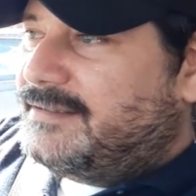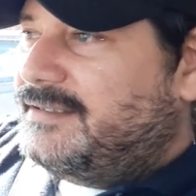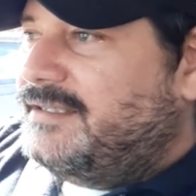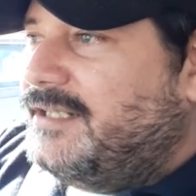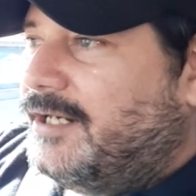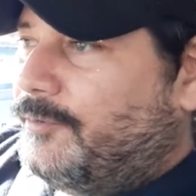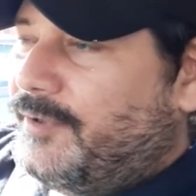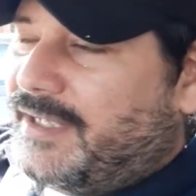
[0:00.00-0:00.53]

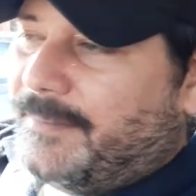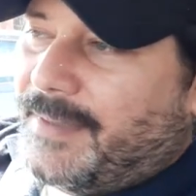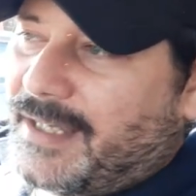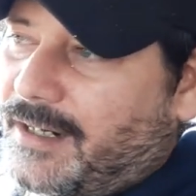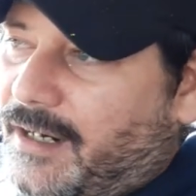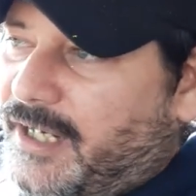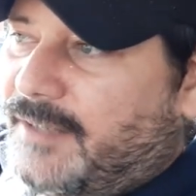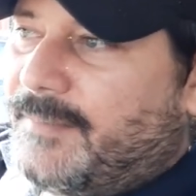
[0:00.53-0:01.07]
you know, we can make
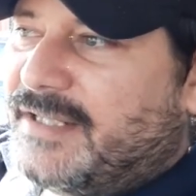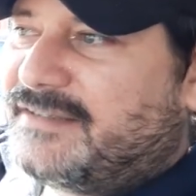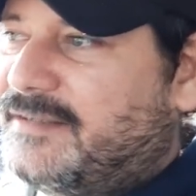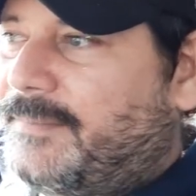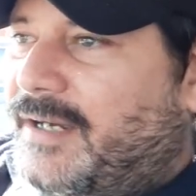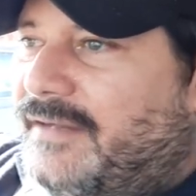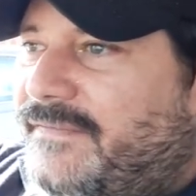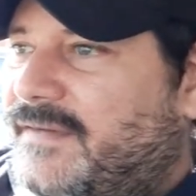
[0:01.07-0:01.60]
arguments
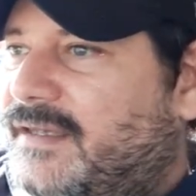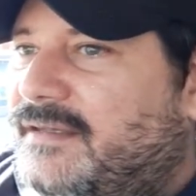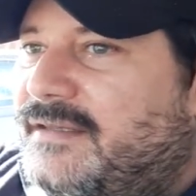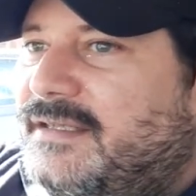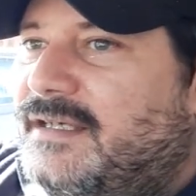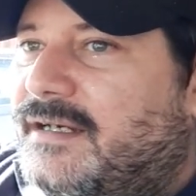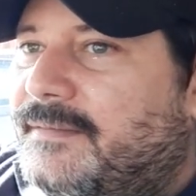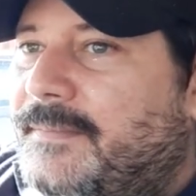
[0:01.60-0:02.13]
about
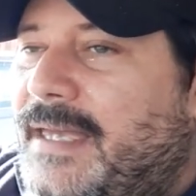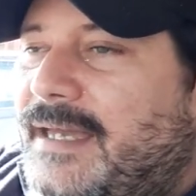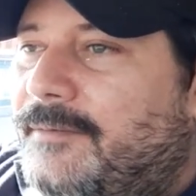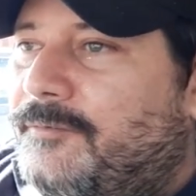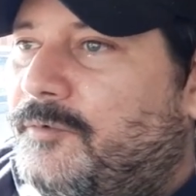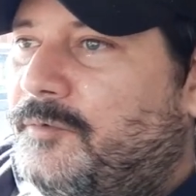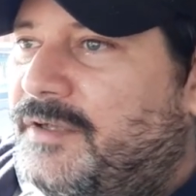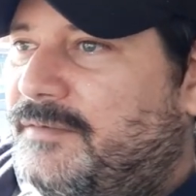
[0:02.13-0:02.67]
the young
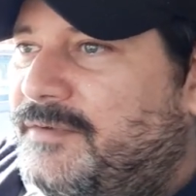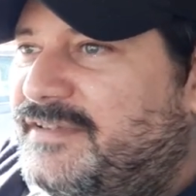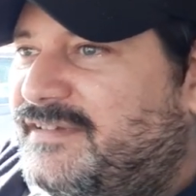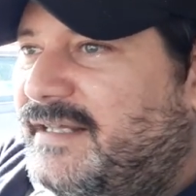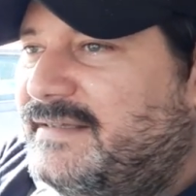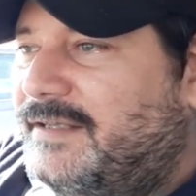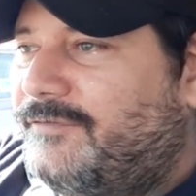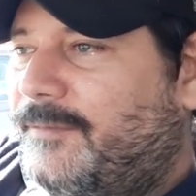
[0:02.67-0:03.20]
man we
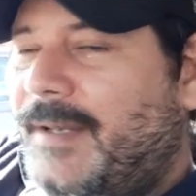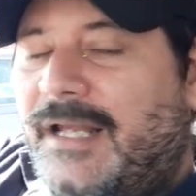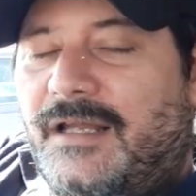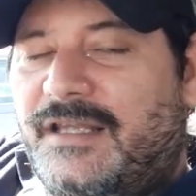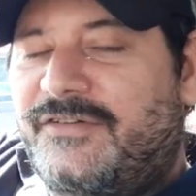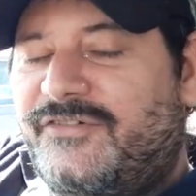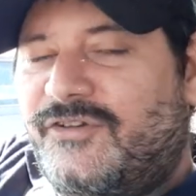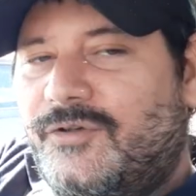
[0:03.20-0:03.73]
selected from
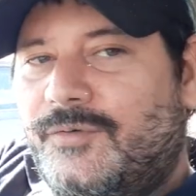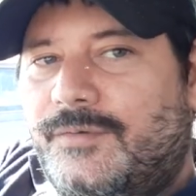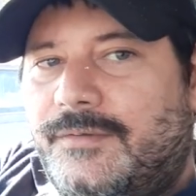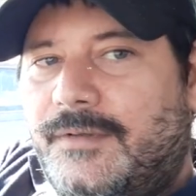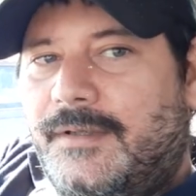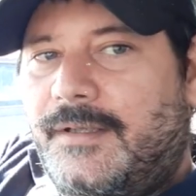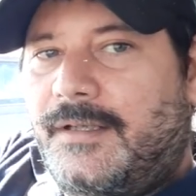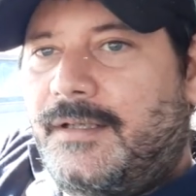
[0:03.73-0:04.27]
LSU
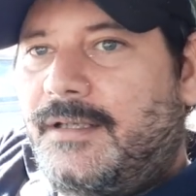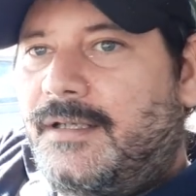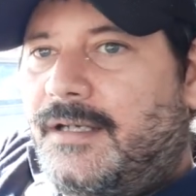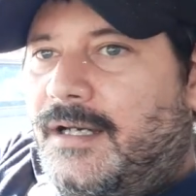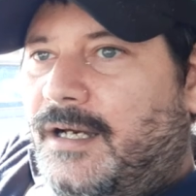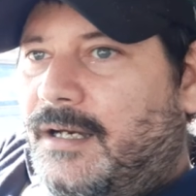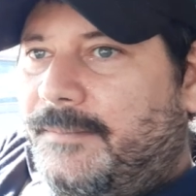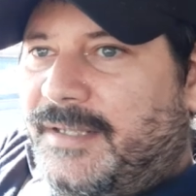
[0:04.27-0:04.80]

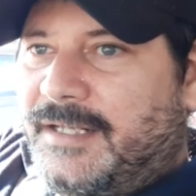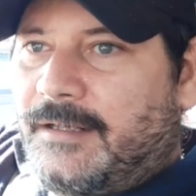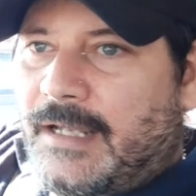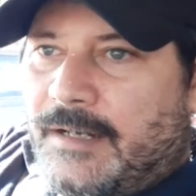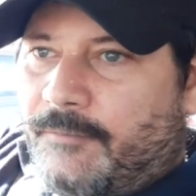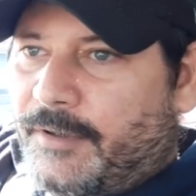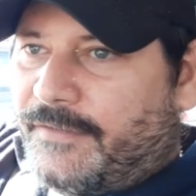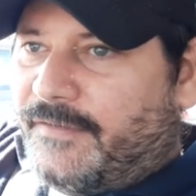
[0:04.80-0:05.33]

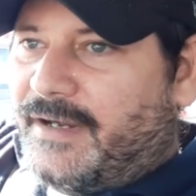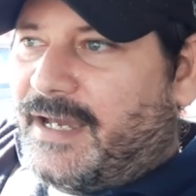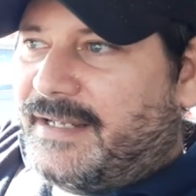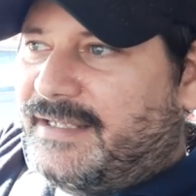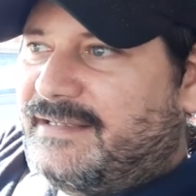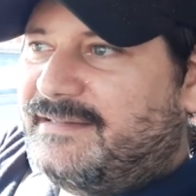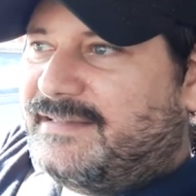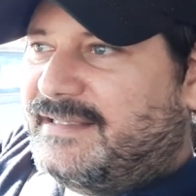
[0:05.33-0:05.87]
and whether or
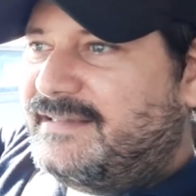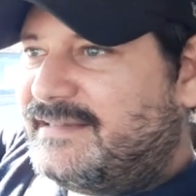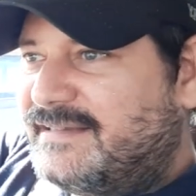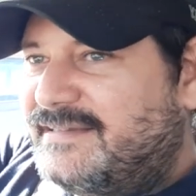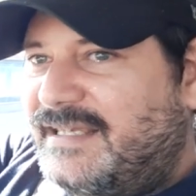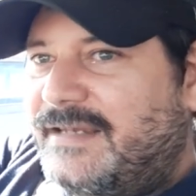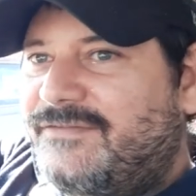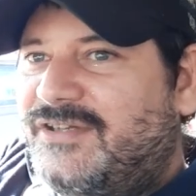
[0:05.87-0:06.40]
not he's a
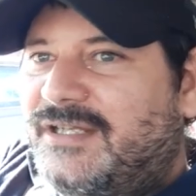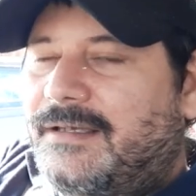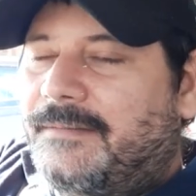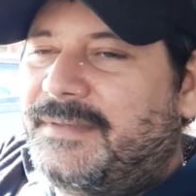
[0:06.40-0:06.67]
safety.